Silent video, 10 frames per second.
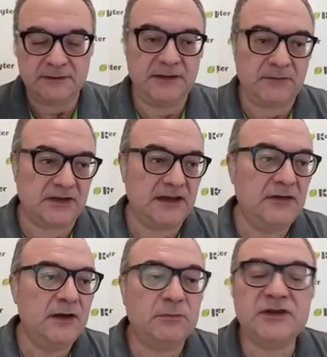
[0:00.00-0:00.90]

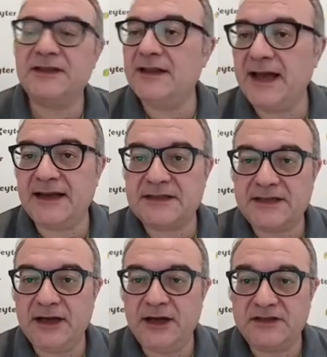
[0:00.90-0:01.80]
Specific humidity lines
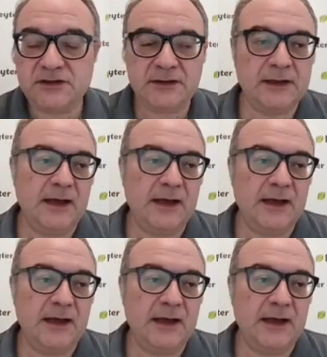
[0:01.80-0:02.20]
tell us